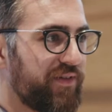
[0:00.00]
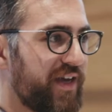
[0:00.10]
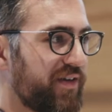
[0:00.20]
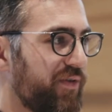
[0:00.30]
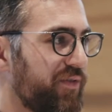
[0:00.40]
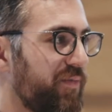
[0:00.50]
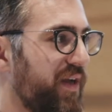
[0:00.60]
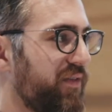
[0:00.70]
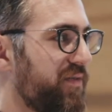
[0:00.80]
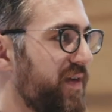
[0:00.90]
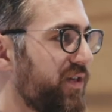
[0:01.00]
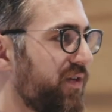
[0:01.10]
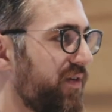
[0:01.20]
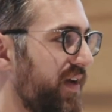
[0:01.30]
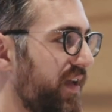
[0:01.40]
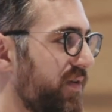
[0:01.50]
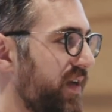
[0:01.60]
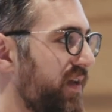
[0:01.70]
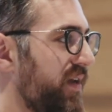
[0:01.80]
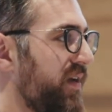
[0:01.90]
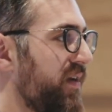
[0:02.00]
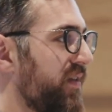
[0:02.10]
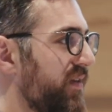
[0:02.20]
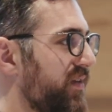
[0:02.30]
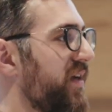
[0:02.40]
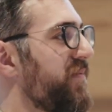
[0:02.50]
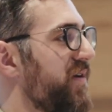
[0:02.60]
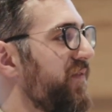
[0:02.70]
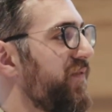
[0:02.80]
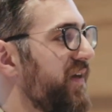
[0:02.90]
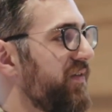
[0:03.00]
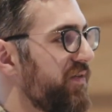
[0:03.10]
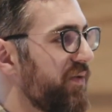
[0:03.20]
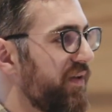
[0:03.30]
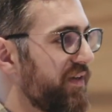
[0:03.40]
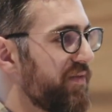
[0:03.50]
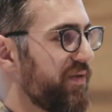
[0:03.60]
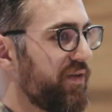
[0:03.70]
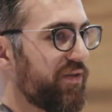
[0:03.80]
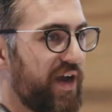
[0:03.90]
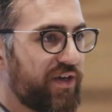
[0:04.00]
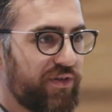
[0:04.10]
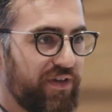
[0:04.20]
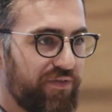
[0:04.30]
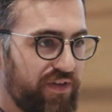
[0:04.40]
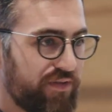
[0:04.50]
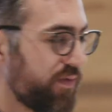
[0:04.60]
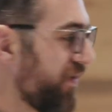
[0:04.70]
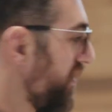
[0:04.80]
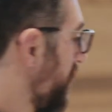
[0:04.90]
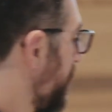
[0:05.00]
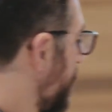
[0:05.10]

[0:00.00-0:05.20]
and technical spikes to make sure and evaluate the type of things you would like to build are actually feasible.